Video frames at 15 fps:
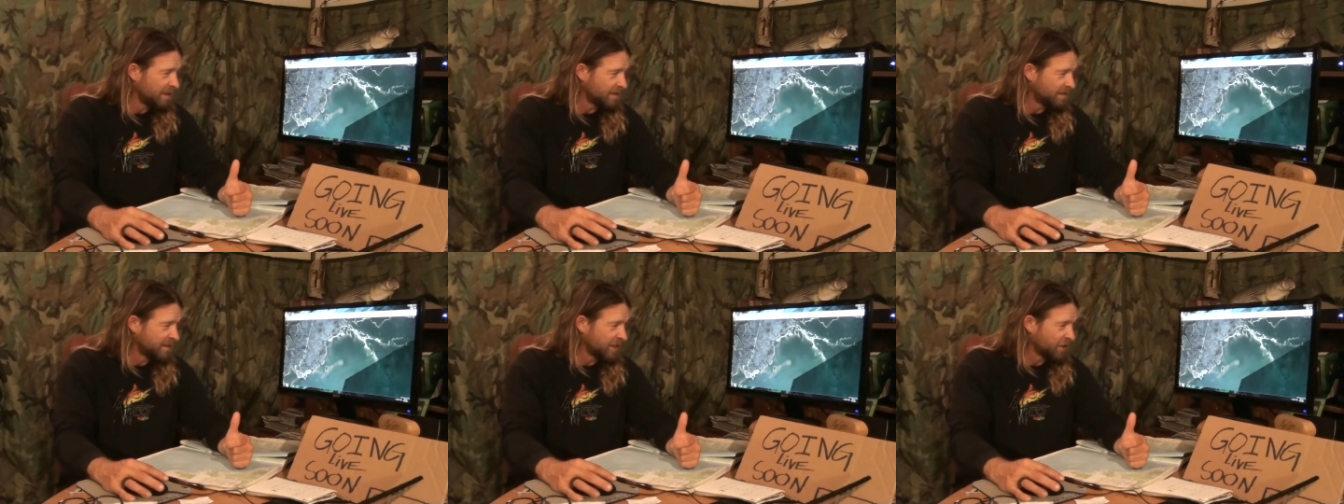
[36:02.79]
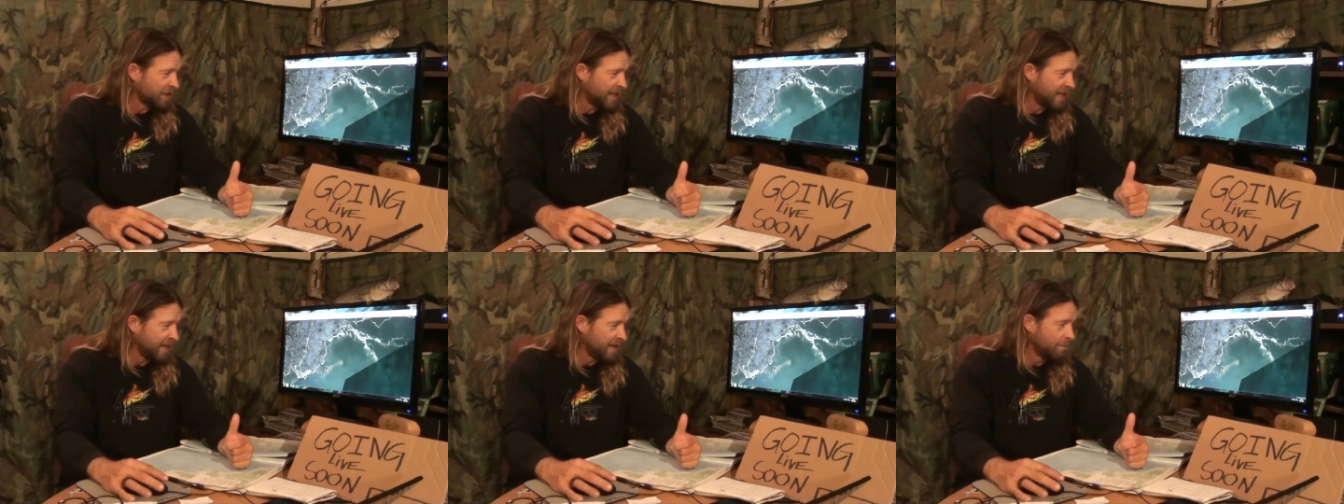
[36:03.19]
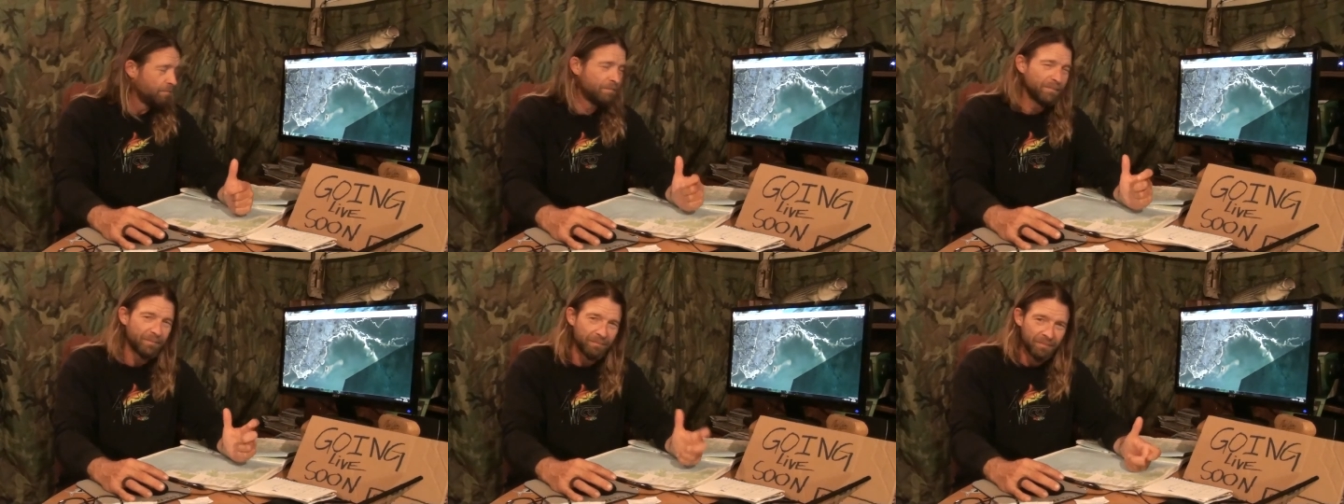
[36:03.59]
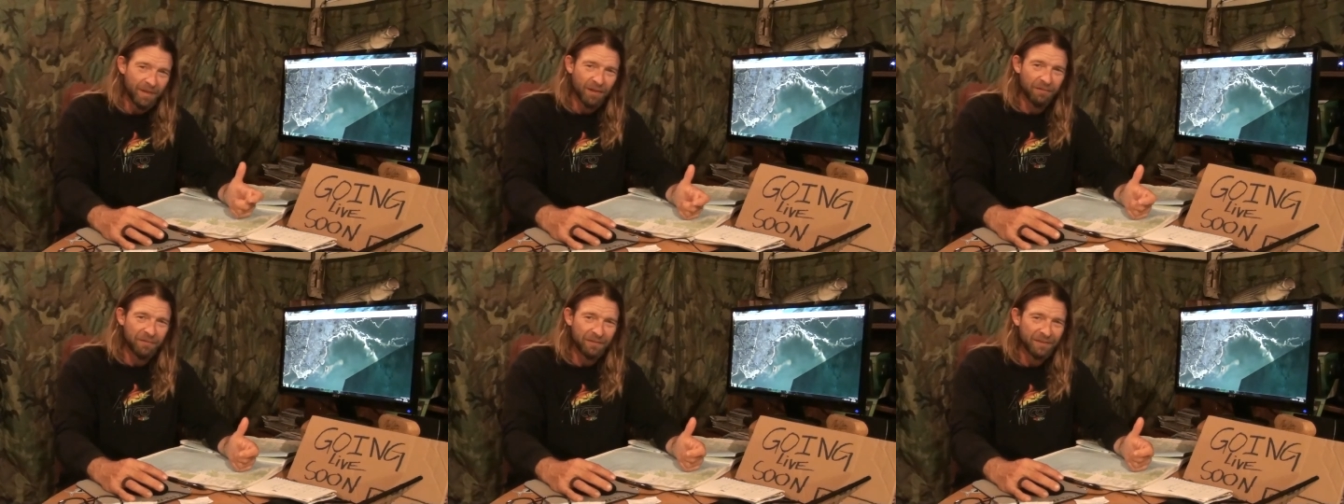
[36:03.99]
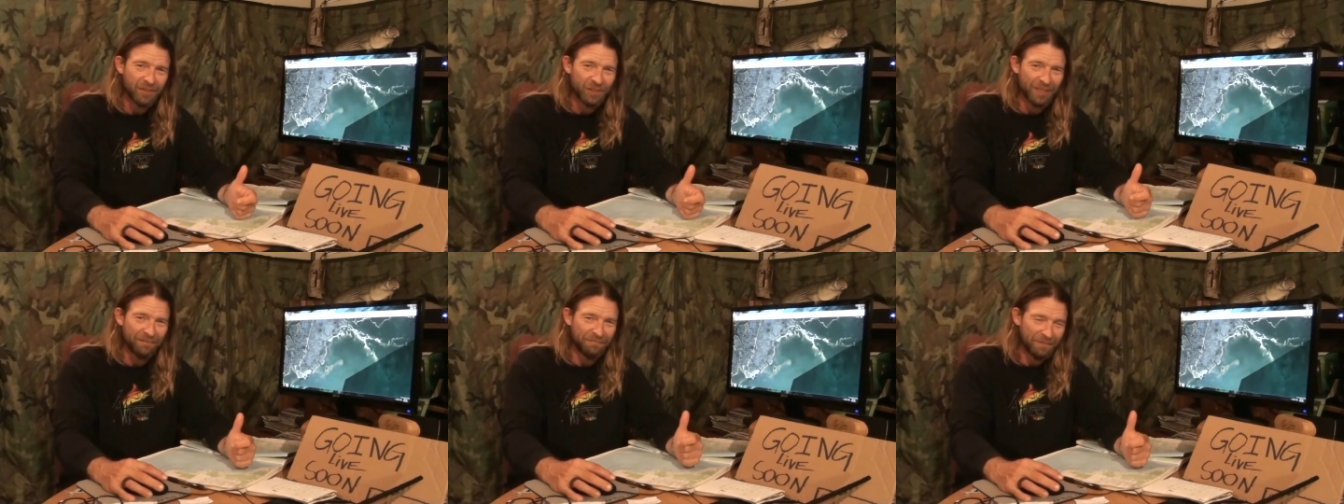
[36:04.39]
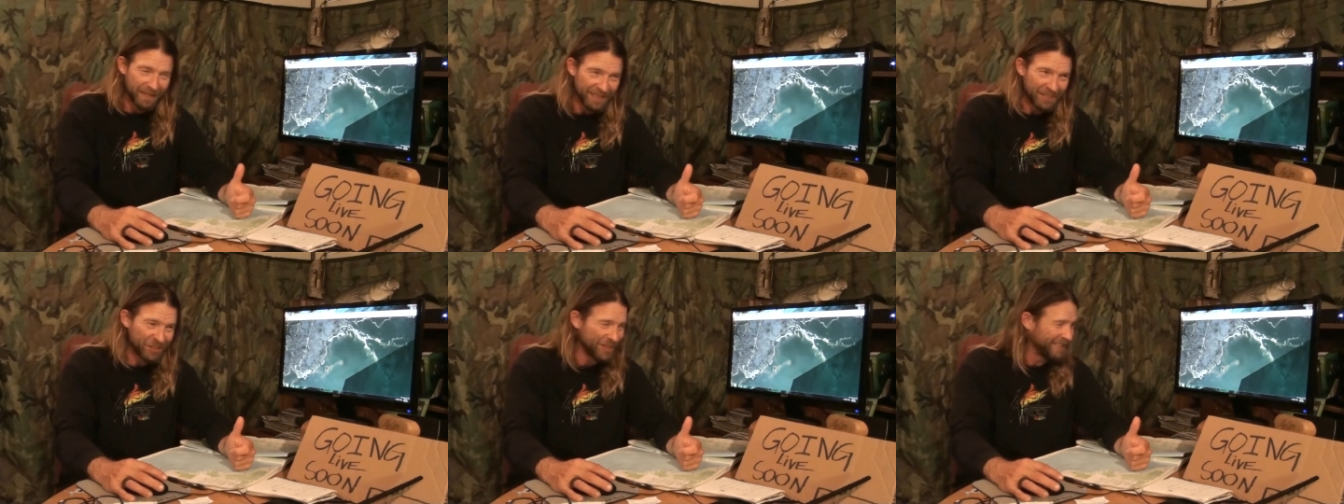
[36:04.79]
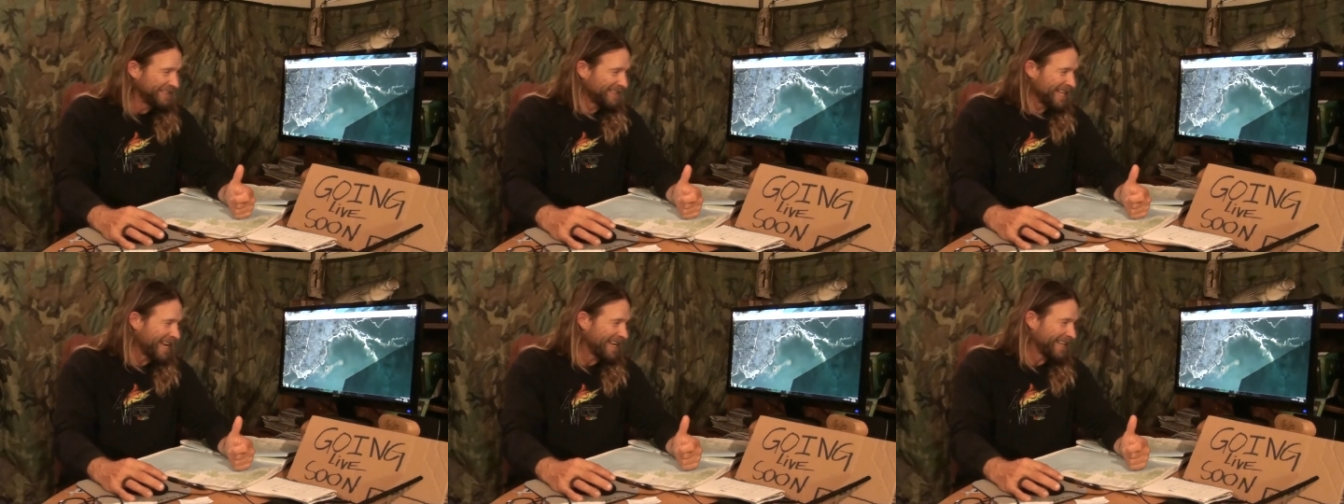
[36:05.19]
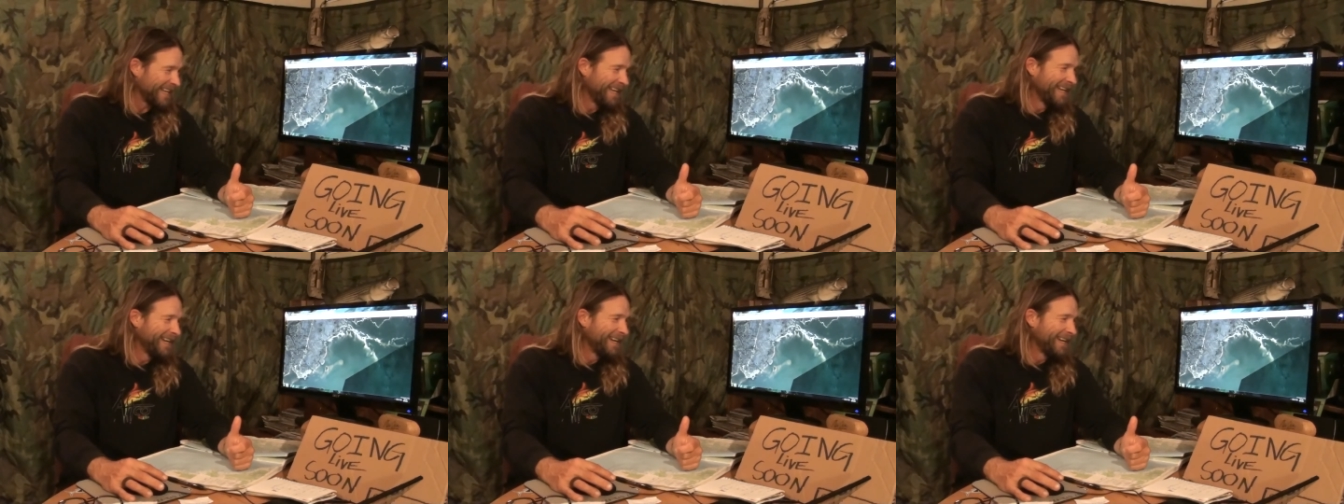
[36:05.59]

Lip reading: Cedar Key, another Philly cheesesteak,